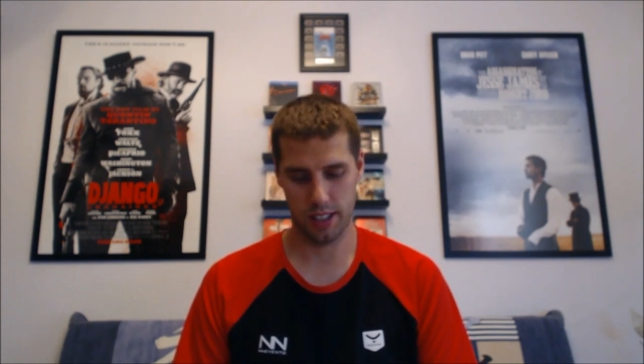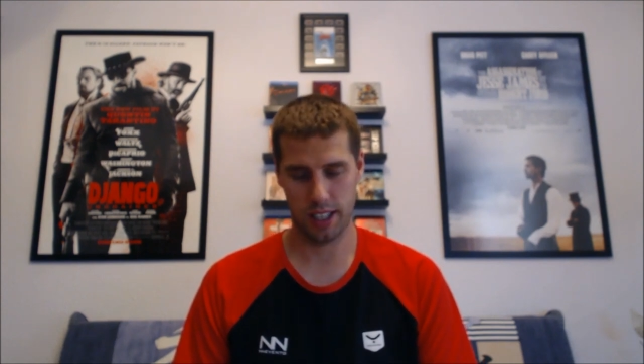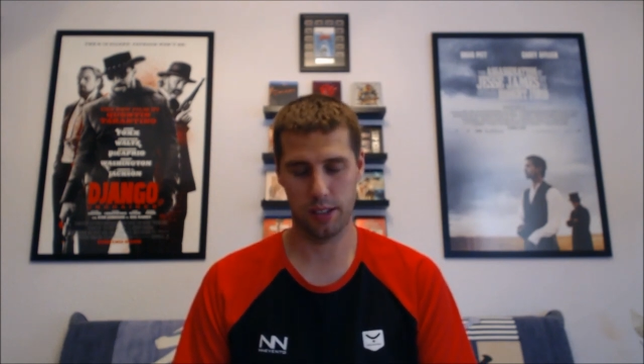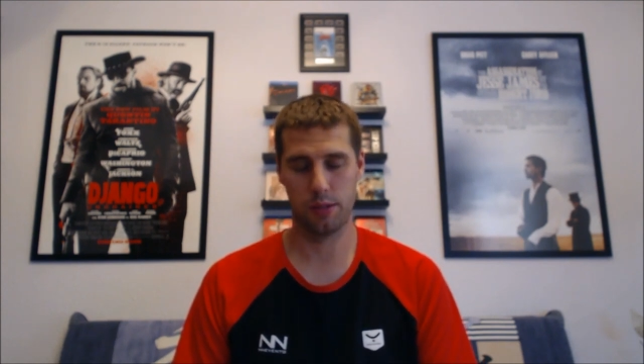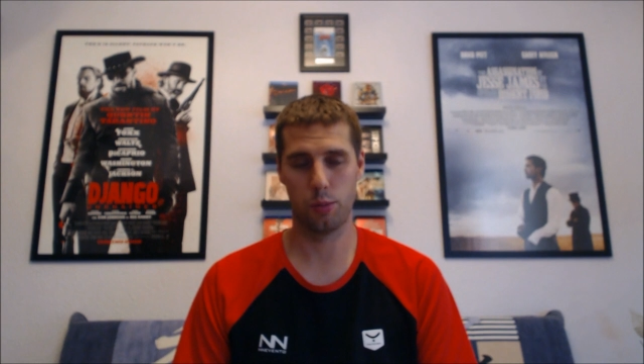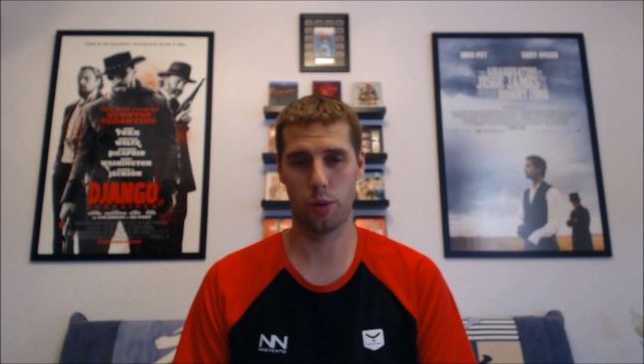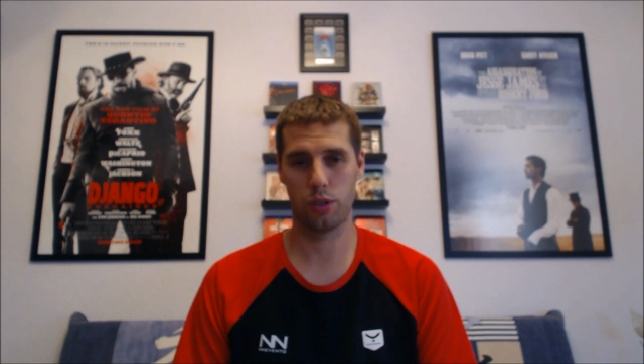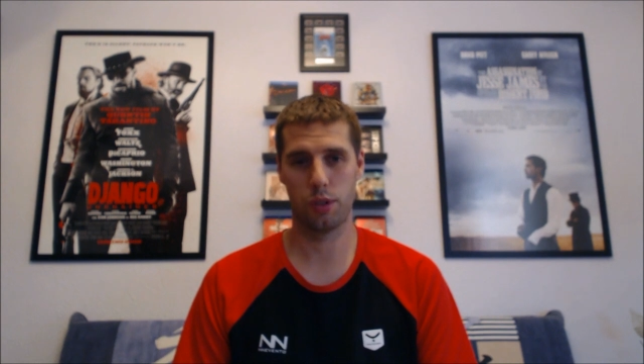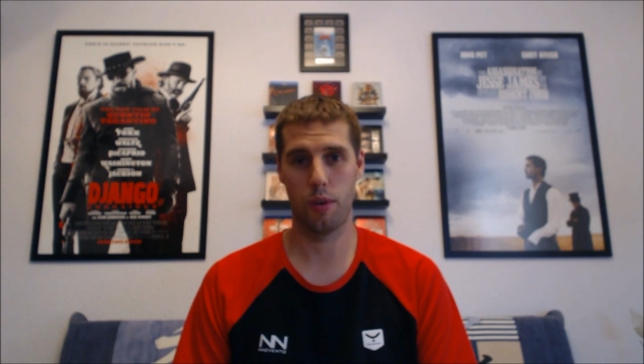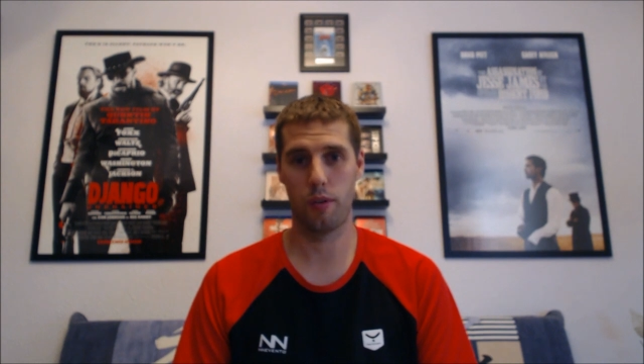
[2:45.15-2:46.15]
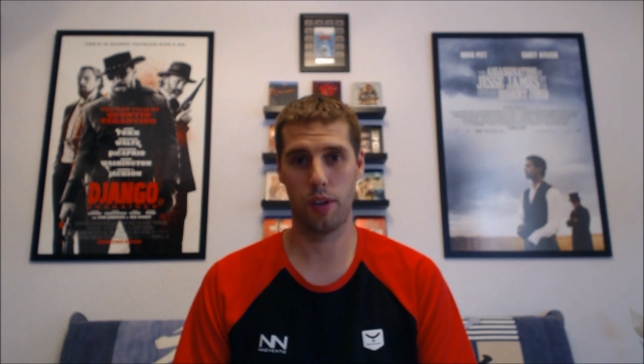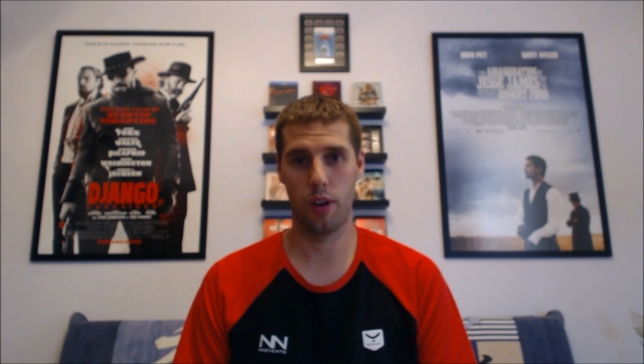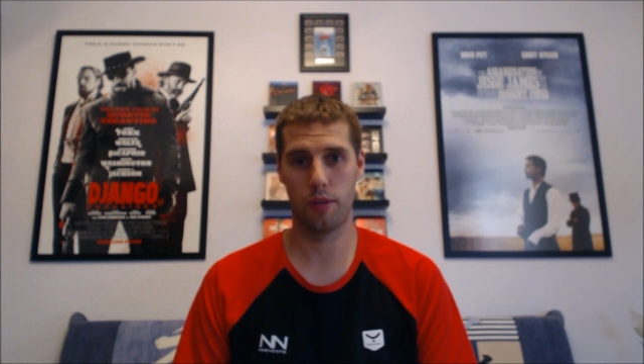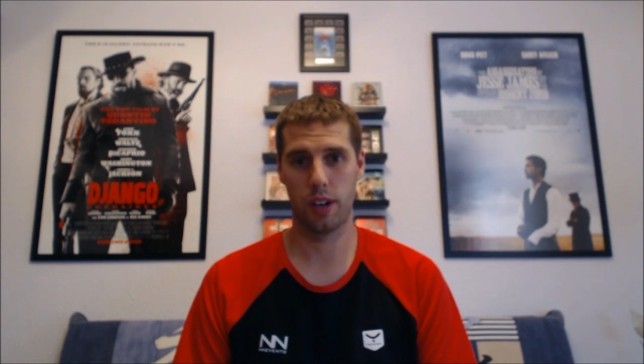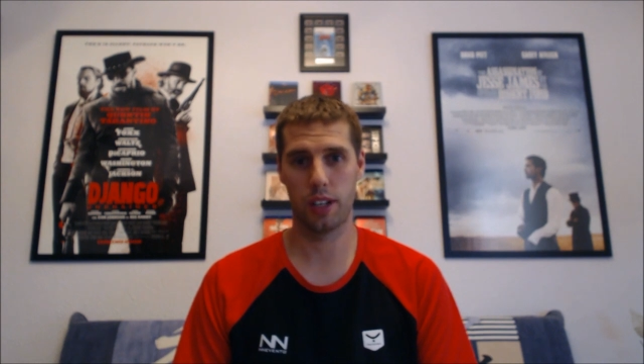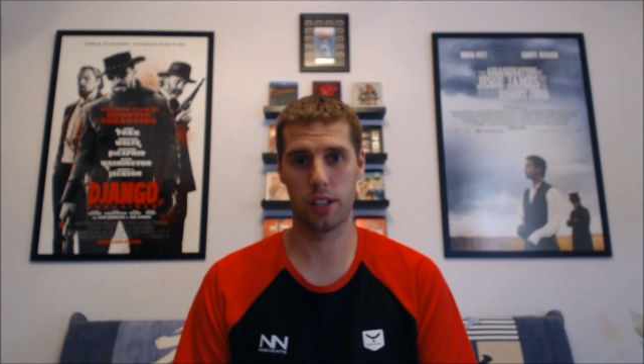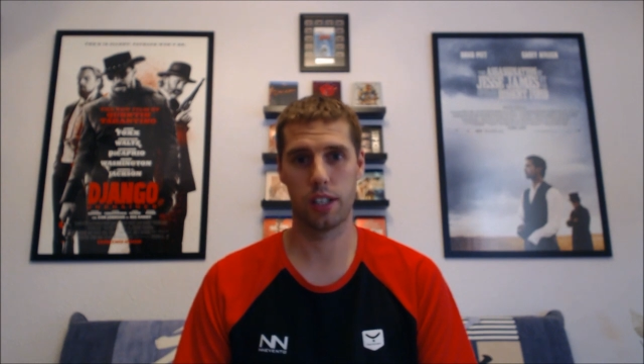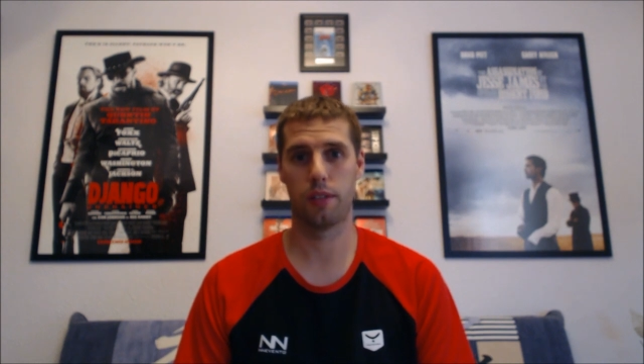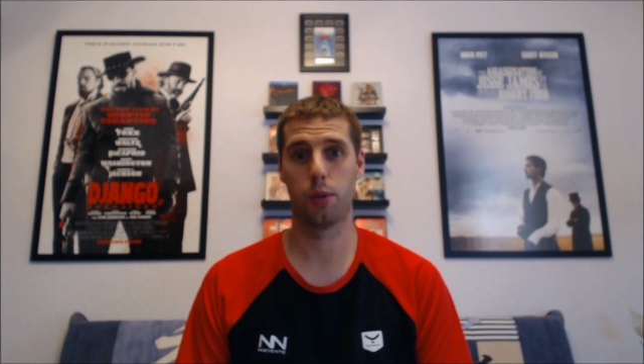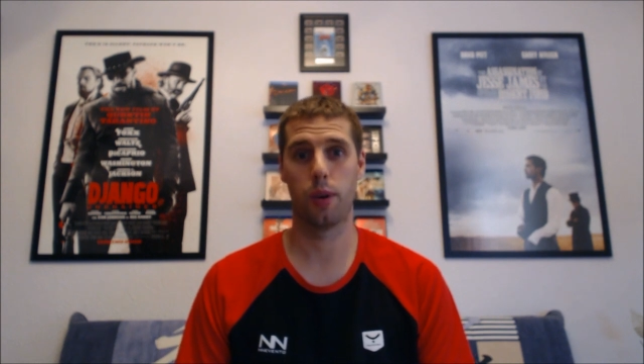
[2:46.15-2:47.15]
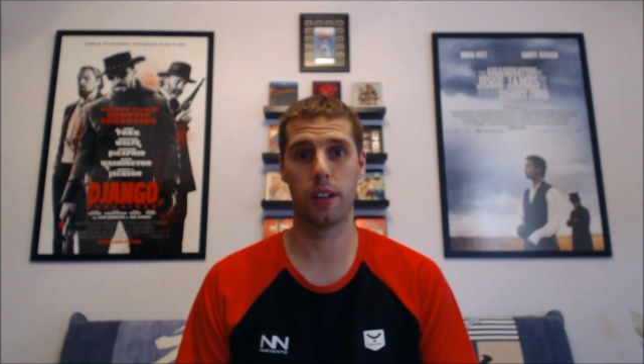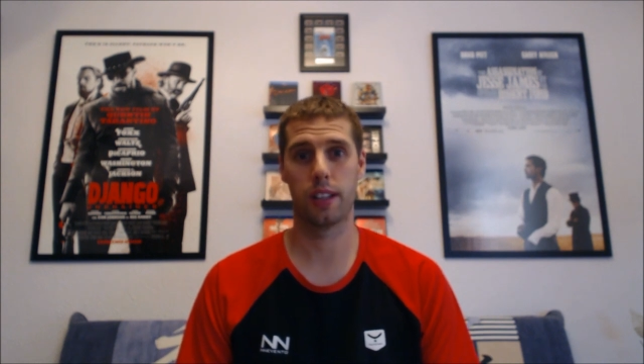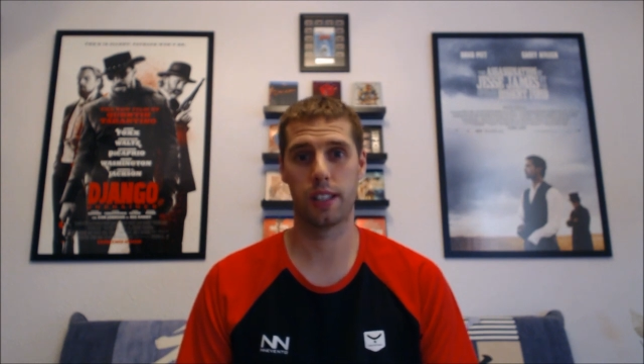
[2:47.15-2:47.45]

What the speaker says: I can watch them over and over, and I just love the